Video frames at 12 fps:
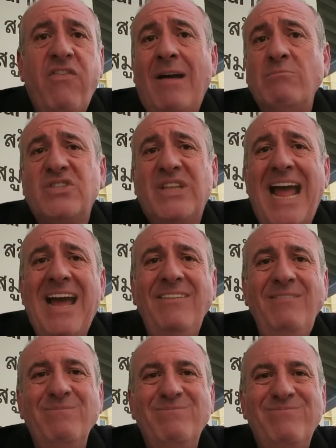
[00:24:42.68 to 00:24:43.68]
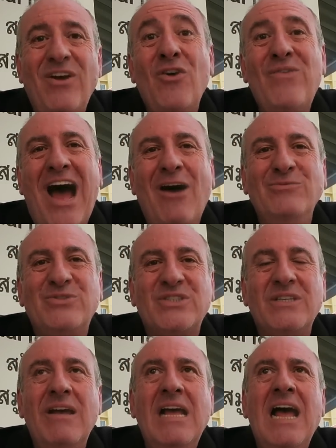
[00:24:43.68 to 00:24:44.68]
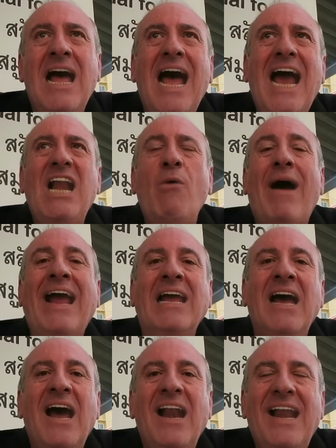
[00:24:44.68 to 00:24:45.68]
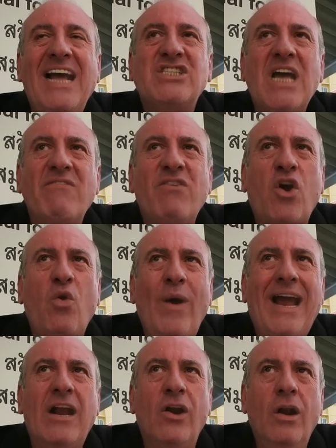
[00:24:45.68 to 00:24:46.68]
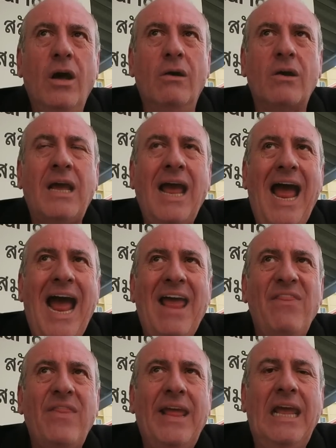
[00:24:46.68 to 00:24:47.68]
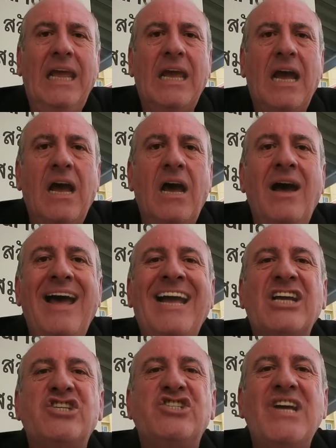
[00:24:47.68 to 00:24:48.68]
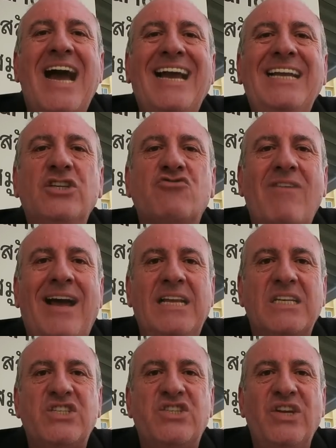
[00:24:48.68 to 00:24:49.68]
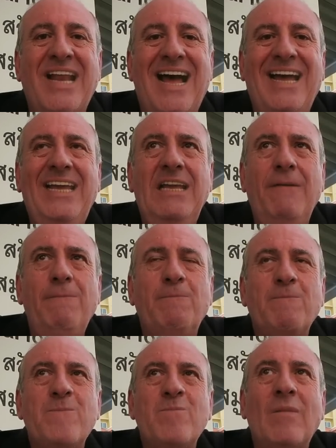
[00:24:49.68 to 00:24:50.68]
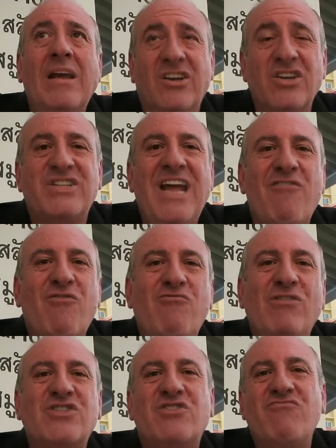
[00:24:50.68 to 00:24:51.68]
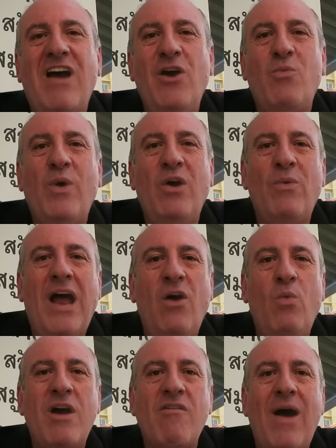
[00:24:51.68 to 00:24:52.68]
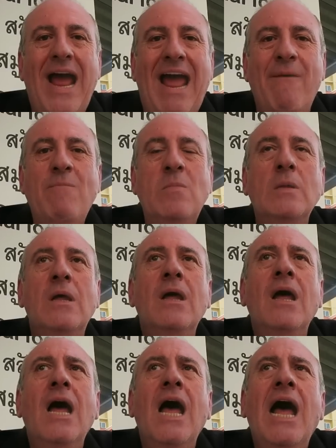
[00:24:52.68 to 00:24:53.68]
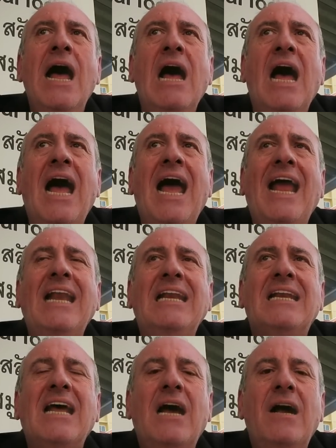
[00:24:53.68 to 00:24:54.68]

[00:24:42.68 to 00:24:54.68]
Thumbs down? Who knows? Anyway, let's have a quick look at the exchange rates today, because they're across the road. We all know where I am. And